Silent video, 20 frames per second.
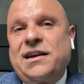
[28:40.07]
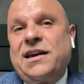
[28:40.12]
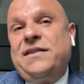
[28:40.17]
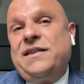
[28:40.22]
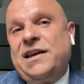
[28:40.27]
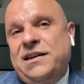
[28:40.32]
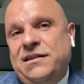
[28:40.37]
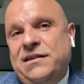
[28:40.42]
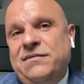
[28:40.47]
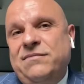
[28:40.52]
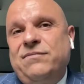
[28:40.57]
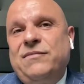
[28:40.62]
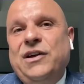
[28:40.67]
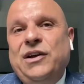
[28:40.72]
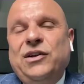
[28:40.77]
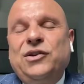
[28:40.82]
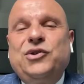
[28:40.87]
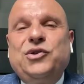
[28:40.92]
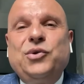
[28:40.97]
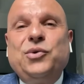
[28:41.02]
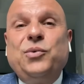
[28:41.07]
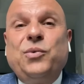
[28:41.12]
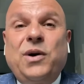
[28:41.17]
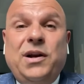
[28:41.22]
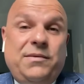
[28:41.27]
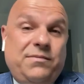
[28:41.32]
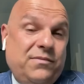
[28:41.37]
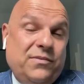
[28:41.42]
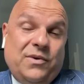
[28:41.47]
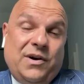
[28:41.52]
And then he'll do
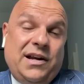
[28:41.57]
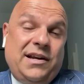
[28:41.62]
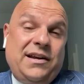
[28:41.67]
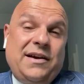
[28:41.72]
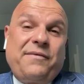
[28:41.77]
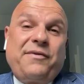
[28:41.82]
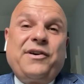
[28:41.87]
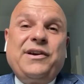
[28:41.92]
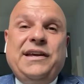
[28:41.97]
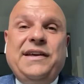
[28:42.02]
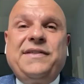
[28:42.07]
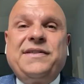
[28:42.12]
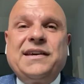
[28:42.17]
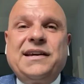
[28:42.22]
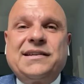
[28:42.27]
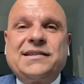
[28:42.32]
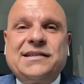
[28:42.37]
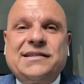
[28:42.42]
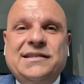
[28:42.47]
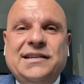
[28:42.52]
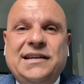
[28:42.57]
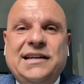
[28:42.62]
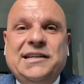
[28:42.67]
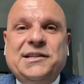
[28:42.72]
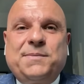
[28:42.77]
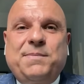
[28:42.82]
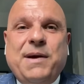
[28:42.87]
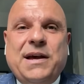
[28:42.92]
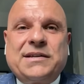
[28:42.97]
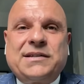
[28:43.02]
whatever he thinks is in
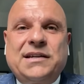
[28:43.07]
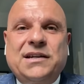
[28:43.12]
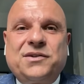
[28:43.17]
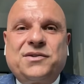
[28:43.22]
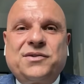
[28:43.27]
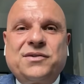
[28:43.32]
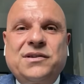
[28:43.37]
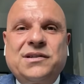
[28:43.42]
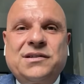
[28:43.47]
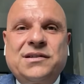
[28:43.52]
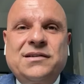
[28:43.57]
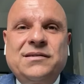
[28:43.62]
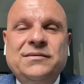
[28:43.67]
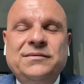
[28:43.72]
his best interest.